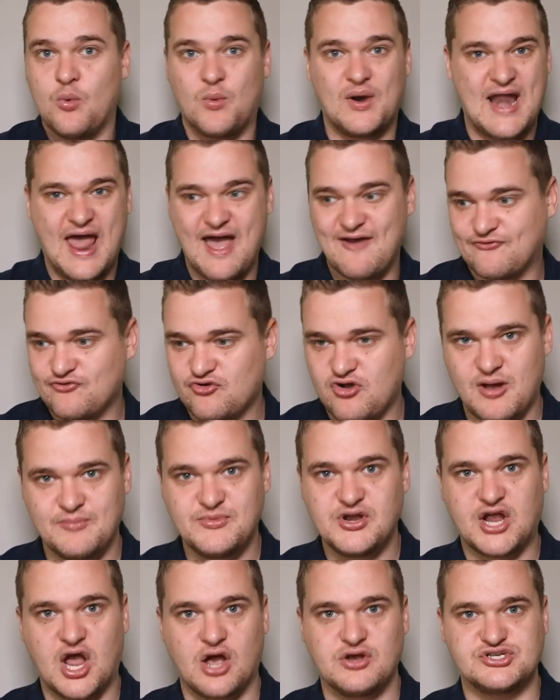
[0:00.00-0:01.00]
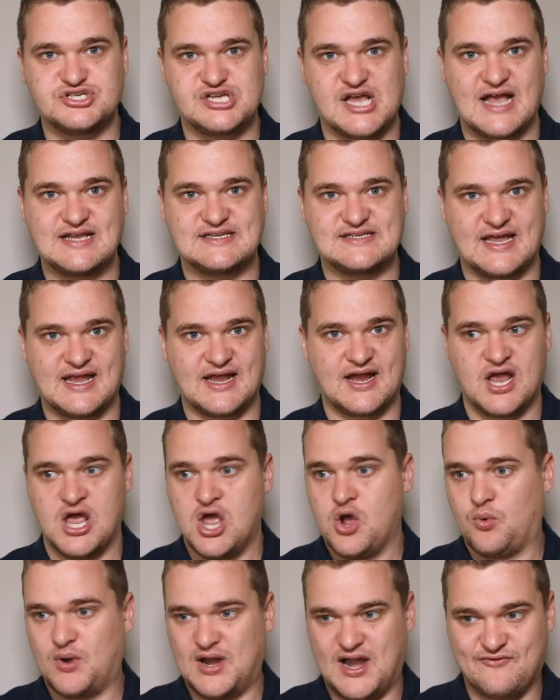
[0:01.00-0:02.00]
whenever I'm negotiating,
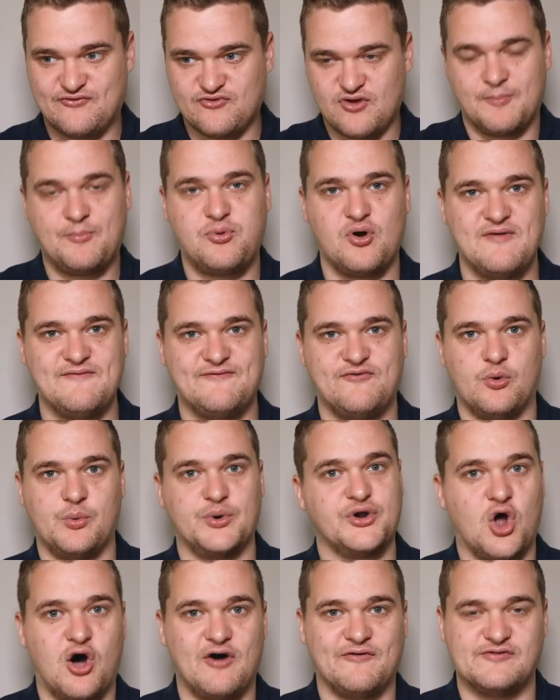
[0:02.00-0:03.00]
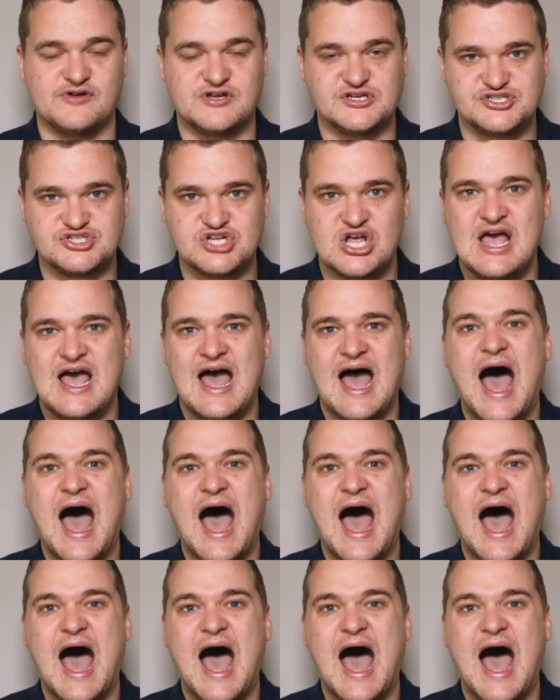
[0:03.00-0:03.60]
whenever I'm putting forward offers.